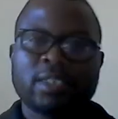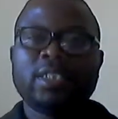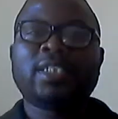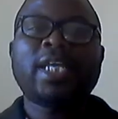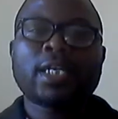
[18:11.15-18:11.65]

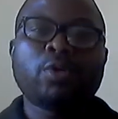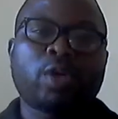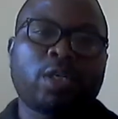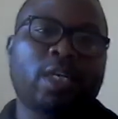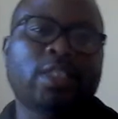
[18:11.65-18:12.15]
the
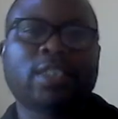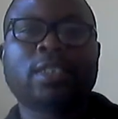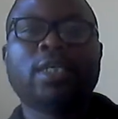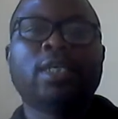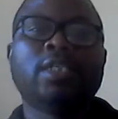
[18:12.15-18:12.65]
technocrat,
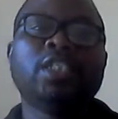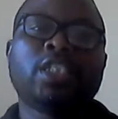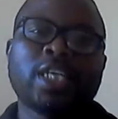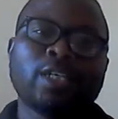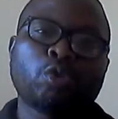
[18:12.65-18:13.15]
the
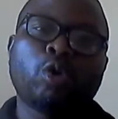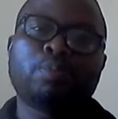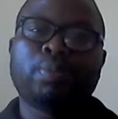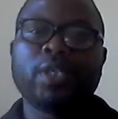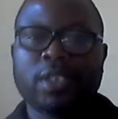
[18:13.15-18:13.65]
chance to
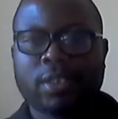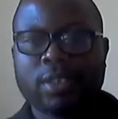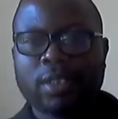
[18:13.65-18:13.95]
operate,